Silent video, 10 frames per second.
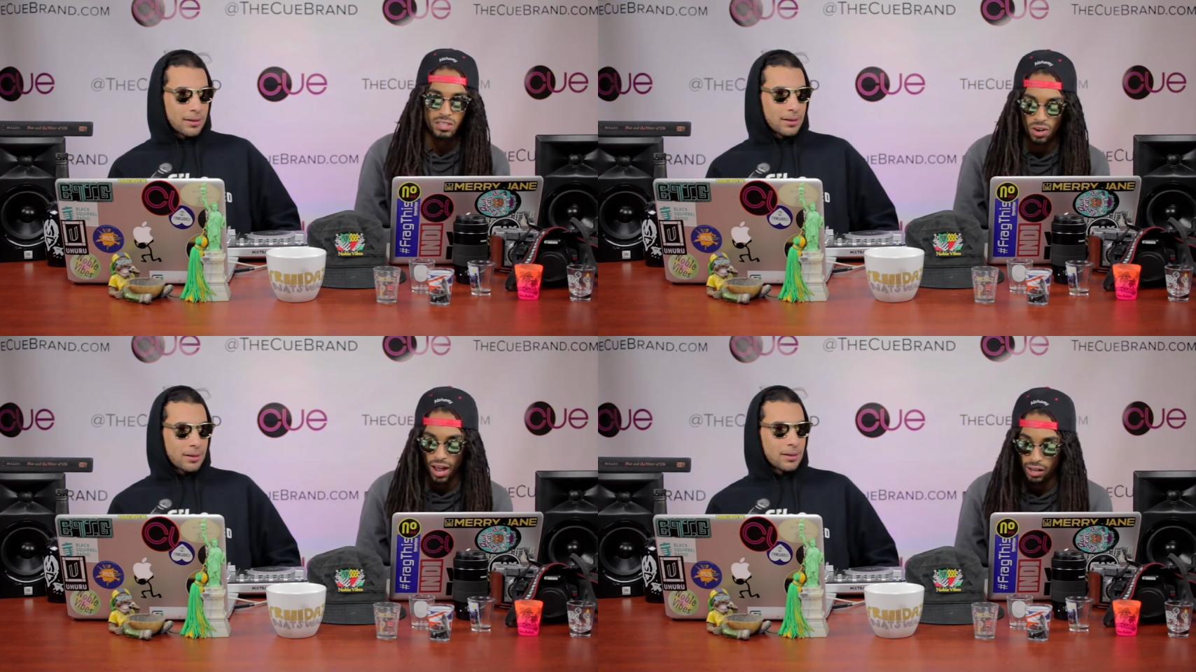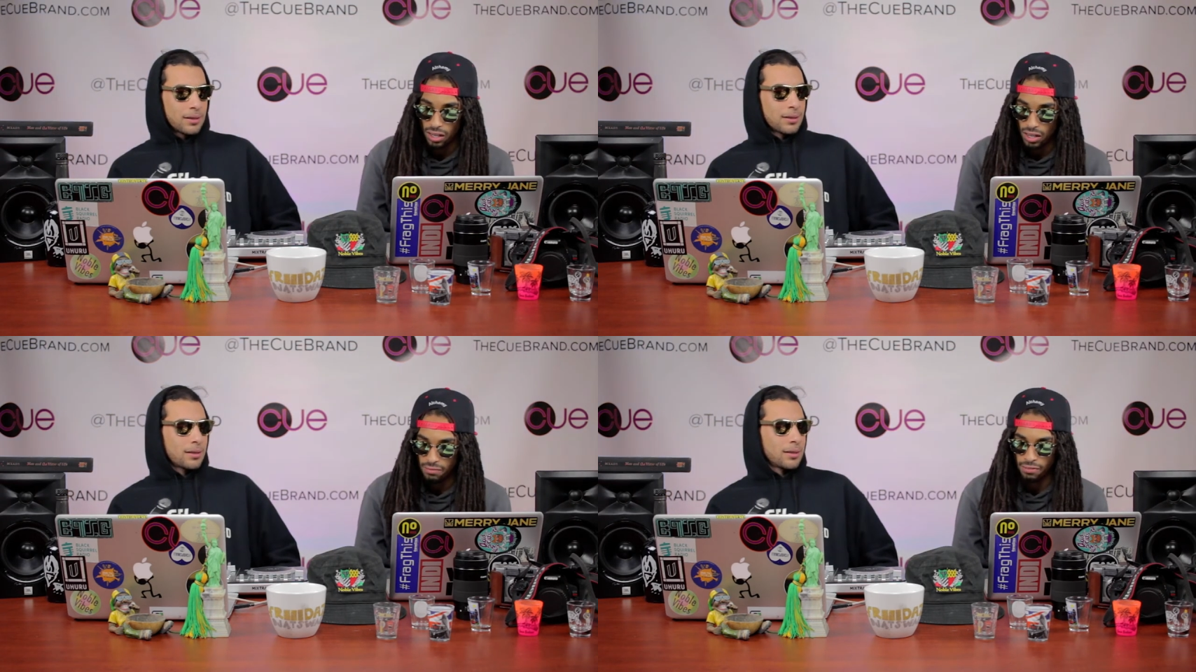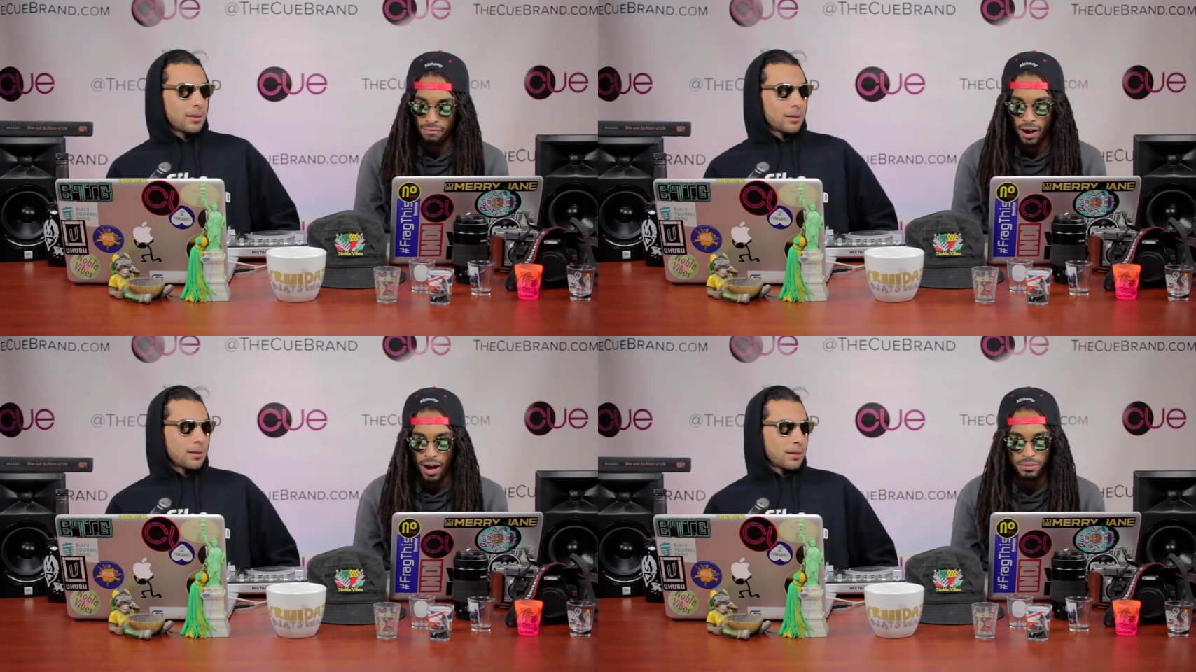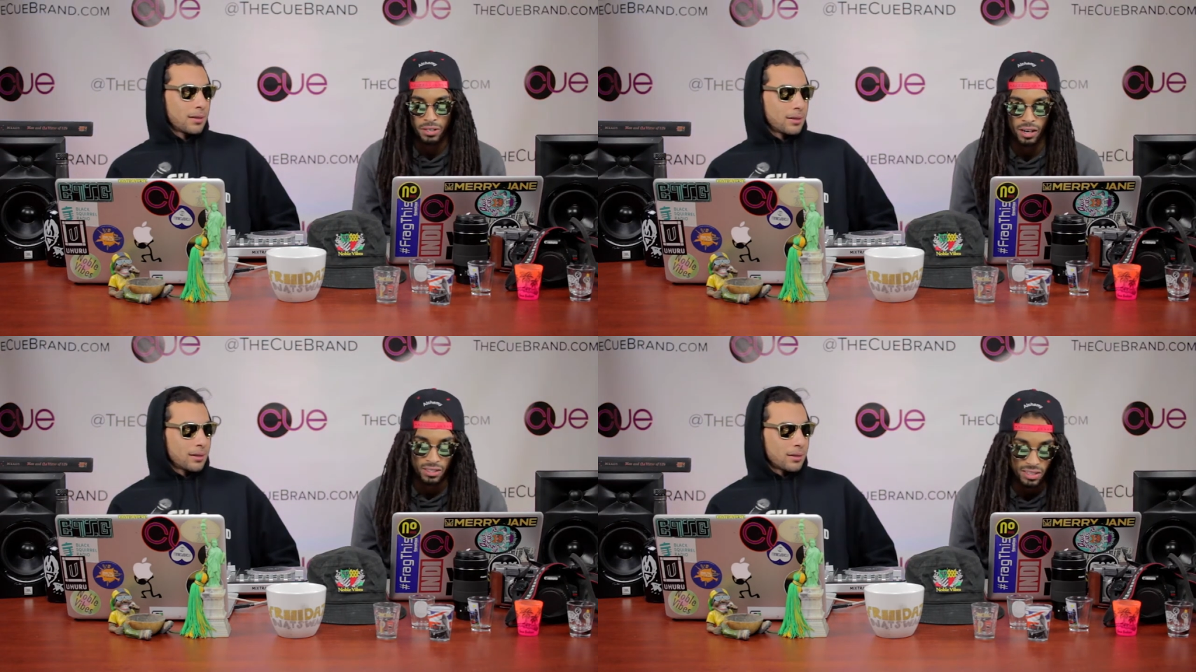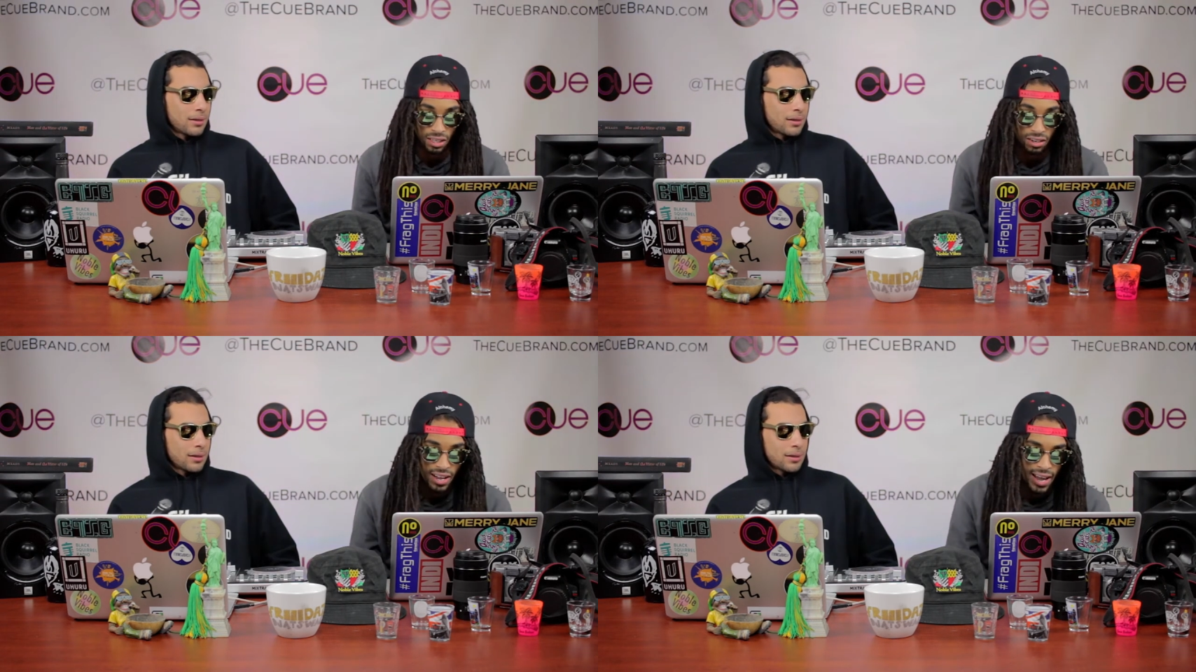Speaker 1: track for Vybz
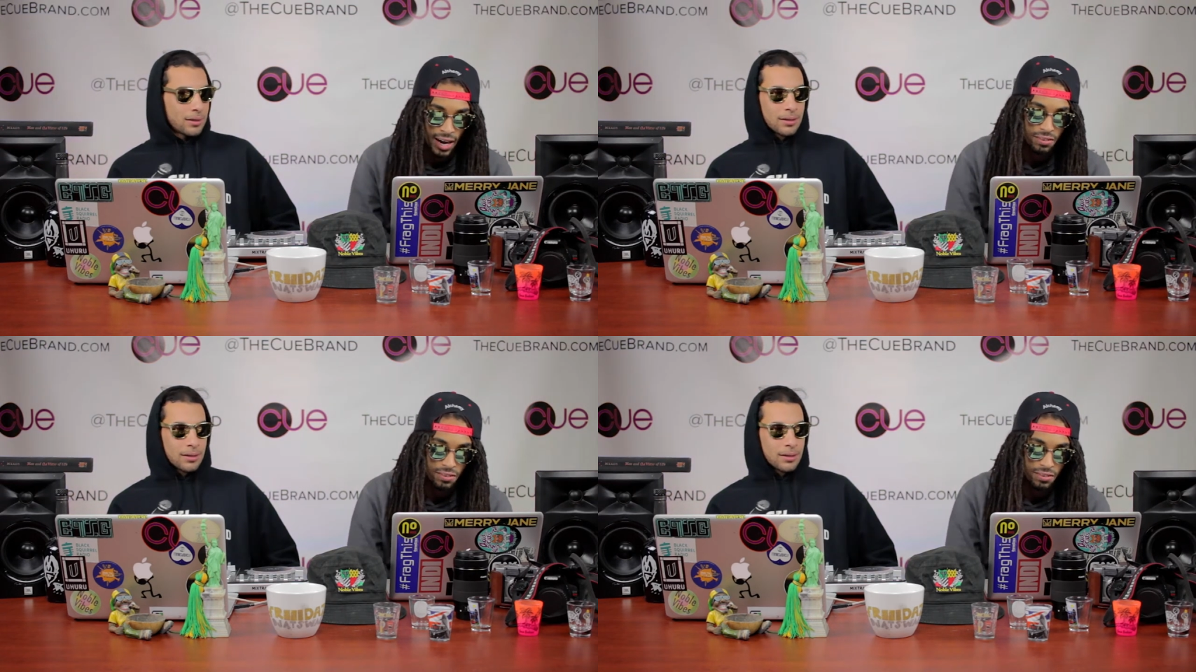Kartel, and it